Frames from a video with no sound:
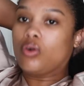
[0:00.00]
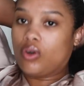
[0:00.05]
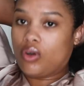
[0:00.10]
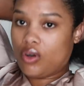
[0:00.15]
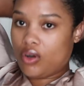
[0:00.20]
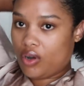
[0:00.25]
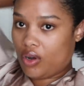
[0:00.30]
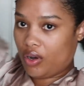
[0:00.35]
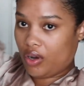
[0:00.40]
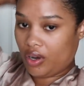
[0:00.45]

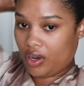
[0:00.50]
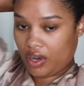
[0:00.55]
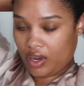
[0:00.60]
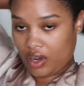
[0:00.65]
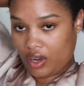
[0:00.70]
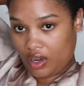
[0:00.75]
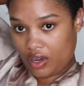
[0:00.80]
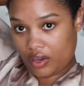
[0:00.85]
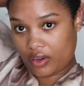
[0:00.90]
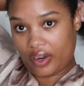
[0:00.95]

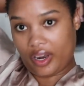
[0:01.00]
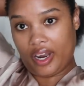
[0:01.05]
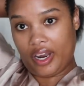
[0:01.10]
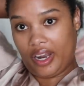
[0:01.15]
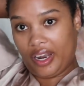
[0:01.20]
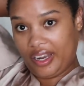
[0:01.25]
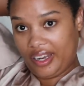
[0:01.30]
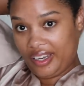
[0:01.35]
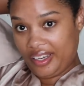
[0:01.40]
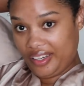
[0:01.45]

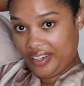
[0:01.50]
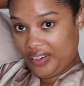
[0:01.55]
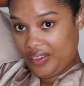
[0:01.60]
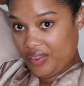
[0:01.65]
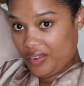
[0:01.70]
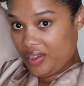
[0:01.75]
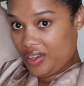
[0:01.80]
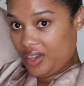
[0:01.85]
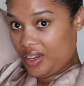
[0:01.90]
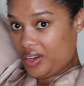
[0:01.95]
okay,
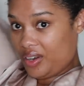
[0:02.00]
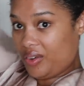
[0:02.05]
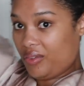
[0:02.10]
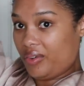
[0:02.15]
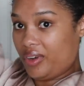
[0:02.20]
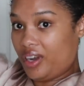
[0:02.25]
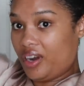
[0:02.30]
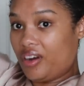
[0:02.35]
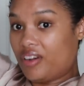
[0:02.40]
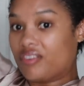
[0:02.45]

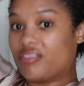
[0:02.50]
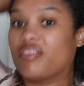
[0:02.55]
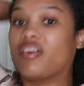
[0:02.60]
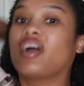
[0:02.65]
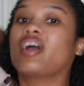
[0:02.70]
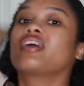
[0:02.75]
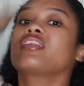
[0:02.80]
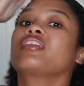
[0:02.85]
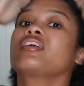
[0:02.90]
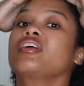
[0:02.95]
we are
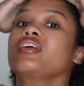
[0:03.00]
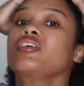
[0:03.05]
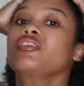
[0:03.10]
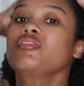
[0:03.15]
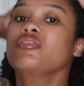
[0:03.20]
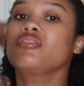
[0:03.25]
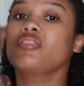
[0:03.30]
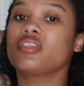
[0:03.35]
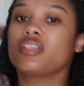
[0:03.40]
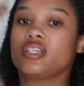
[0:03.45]
finally
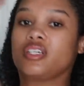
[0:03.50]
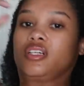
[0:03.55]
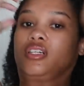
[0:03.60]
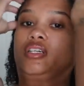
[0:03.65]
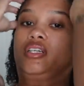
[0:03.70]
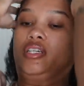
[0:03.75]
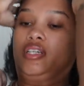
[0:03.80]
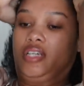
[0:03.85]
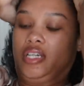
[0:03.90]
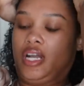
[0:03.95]
fully
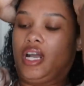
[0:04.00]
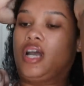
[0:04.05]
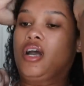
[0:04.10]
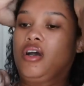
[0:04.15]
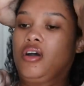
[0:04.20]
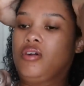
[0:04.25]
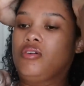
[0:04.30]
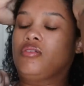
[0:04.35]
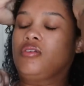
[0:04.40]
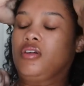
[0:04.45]
cleared
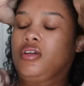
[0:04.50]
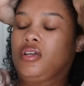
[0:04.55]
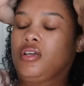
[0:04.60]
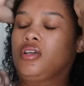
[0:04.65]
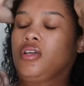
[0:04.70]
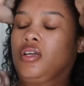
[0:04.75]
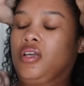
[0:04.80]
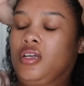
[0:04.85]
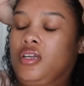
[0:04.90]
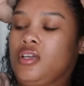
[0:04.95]

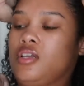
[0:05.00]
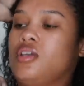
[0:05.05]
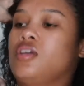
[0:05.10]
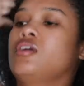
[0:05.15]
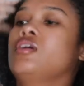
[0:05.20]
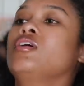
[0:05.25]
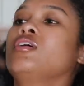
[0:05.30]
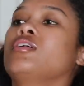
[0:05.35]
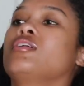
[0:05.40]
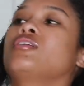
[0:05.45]
out.
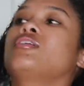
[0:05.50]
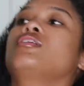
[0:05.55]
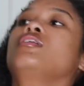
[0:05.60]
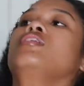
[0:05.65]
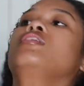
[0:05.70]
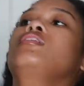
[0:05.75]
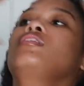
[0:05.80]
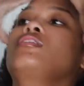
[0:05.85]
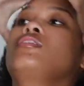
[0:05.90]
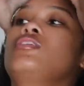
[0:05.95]

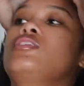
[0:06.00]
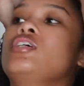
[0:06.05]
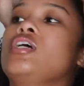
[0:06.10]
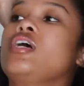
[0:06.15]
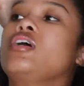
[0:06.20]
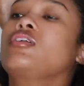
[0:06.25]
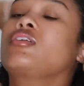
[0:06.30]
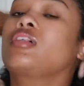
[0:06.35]
The gel